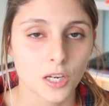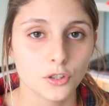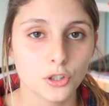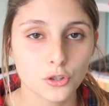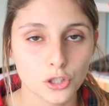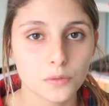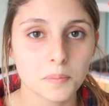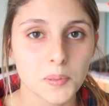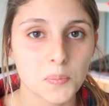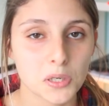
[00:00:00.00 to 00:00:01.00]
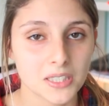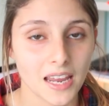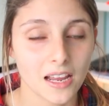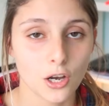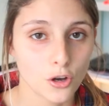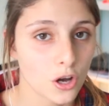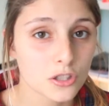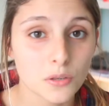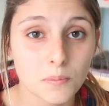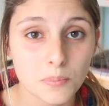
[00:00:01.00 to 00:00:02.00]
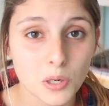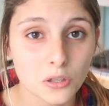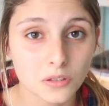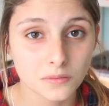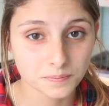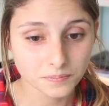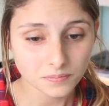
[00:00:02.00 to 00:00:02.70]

You shouldn't be putting a cotton ball